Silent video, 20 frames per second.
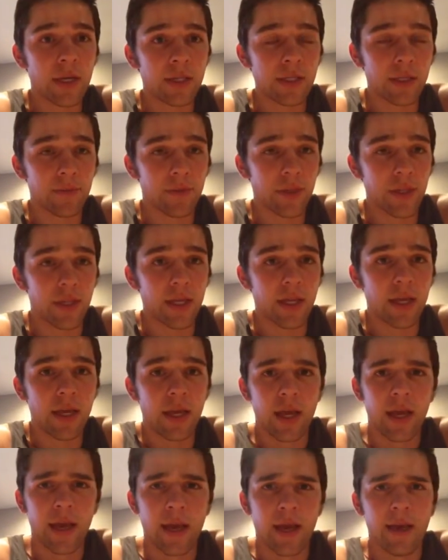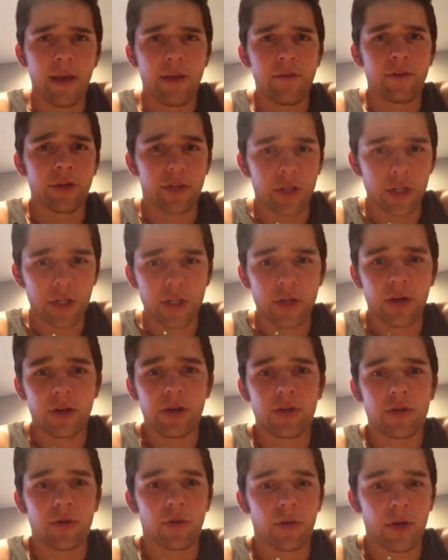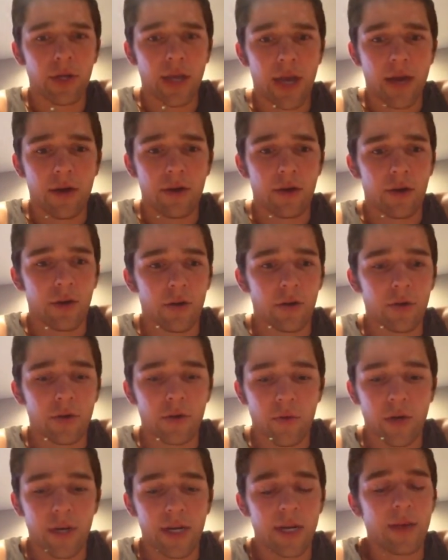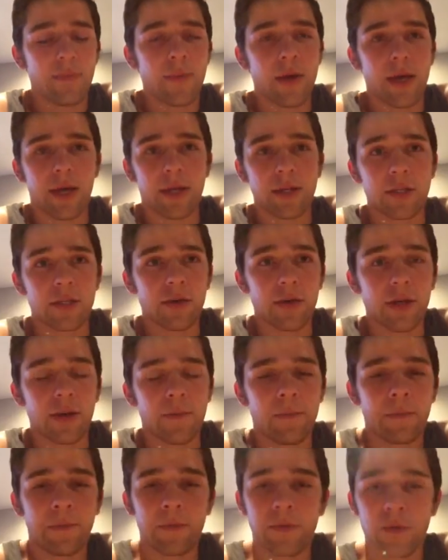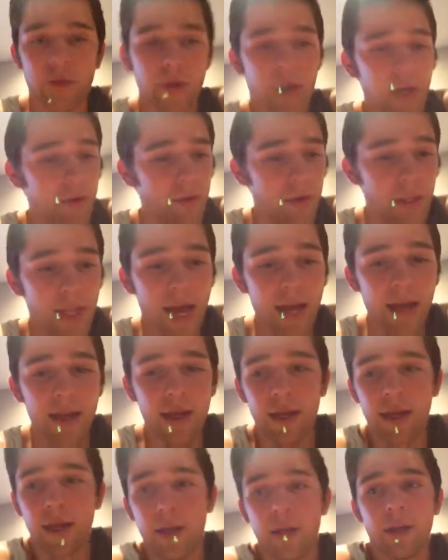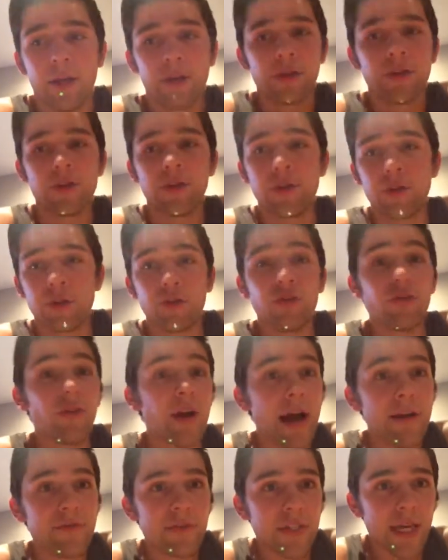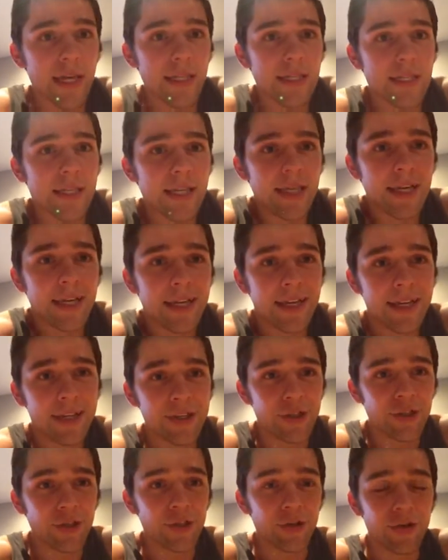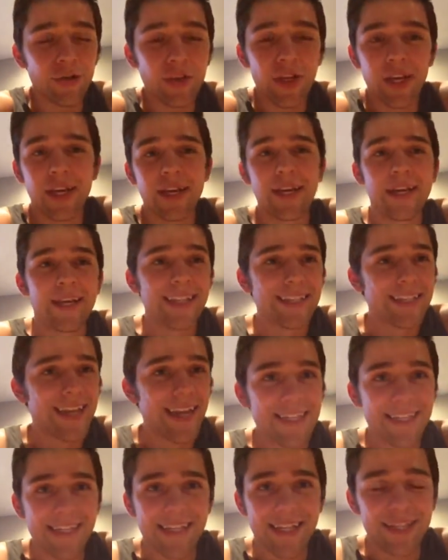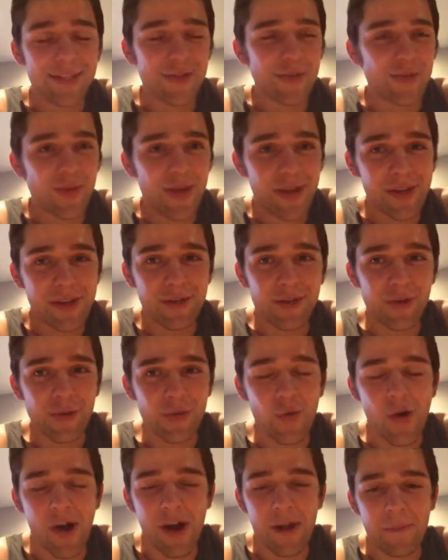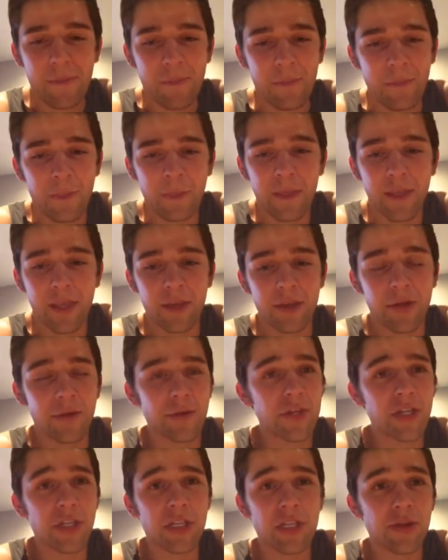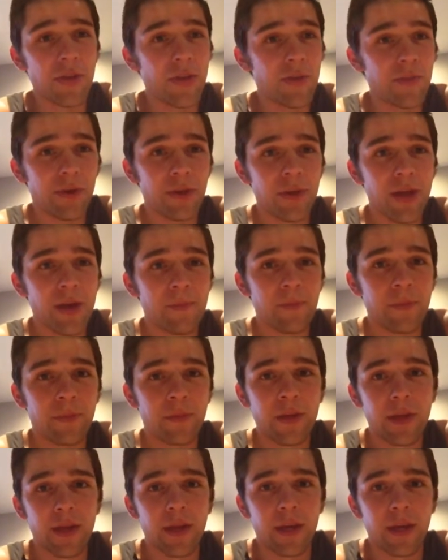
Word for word: Something that if you're just starting to work out or you're wanting to get back into it, try doing that. Do five sets, do 10 sets, as many as you want, you know, and just slowly build up.